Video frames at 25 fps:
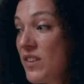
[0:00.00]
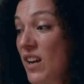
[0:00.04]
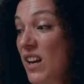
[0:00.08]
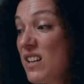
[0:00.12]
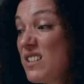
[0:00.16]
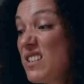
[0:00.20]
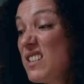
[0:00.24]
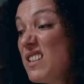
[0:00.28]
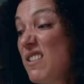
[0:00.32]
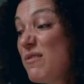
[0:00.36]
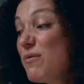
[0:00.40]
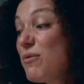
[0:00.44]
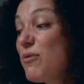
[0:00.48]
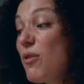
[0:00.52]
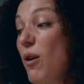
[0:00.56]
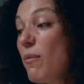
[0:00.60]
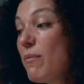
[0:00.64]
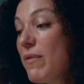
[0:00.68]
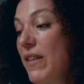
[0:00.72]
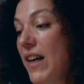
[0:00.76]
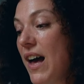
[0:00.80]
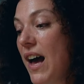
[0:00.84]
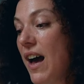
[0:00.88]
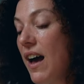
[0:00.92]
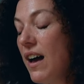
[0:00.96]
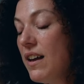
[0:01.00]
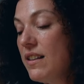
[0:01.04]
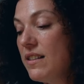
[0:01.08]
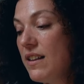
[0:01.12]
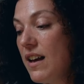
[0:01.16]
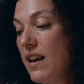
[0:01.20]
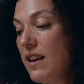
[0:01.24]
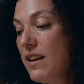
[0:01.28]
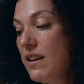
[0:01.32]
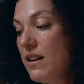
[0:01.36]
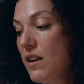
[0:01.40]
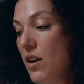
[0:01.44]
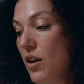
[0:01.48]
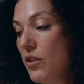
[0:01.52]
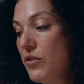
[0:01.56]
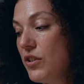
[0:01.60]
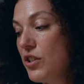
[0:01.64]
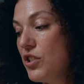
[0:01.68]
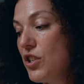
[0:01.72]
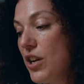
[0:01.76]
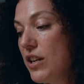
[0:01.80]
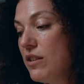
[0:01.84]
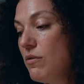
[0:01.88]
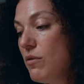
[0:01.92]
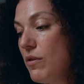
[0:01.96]
And so then from that, then on the
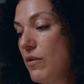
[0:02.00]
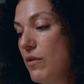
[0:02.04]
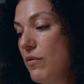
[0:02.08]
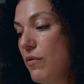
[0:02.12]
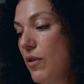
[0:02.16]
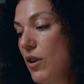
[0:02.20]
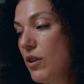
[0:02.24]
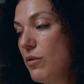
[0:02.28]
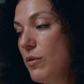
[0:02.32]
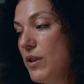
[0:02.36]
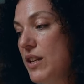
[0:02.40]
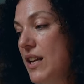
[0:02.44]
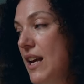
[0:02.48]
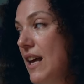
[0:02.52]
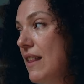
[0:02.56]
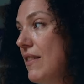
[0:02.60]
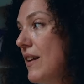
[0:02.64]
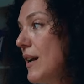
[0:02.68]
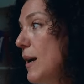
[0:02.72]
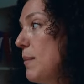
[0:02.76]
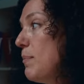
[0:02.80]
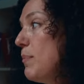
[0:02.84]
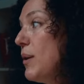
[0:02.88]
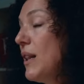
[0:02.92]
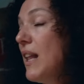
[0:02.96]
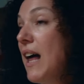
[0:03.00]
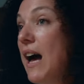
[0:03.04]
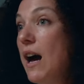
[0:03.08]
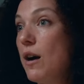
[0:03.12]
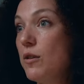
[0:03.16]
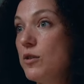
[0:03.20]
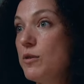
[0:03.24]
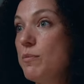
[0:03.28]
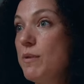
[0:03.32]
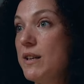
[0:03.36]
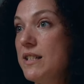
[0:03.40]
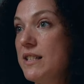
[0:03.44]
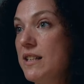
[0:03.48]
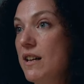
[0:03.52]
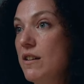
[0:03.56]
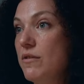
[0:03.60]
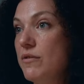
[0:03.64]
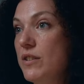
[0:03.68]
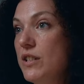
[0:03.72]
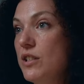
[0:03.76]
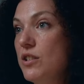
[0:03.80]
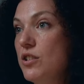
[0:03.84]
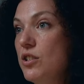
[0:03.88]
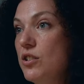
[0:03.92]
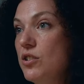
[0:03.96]
January of the following year, then I plowed myself
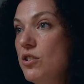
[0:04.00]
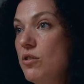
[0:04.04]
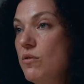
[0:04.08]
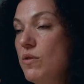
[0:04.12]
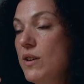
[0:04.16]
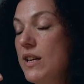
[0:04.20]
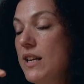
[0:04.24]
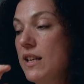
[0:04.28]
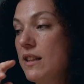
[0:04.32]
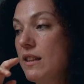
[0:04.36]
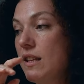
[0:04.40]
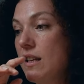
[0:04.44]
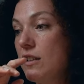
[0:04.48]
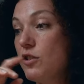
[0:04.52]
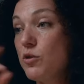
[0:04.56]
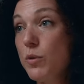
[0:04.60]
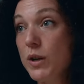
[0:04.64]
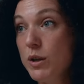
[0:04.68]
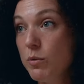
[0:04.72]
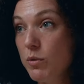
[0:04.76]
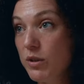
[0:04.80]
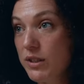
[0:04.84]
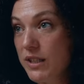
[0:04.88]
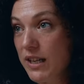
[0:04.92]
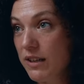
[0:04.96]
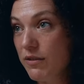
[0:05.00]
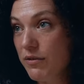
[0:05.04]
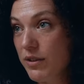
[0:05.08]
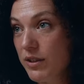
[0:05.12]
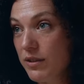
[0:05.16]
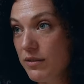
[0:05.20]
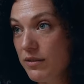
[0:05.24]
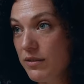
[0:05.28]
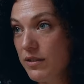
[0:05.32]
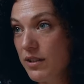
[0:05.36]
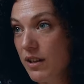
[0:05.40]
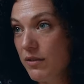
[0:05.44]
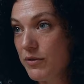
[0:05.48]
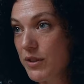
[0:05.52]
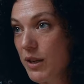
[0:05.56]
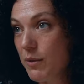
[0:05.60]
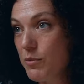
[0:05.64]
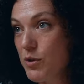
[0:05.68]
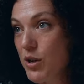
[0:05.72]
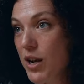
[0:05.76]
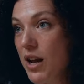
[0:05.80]
into doing the 21 day self tape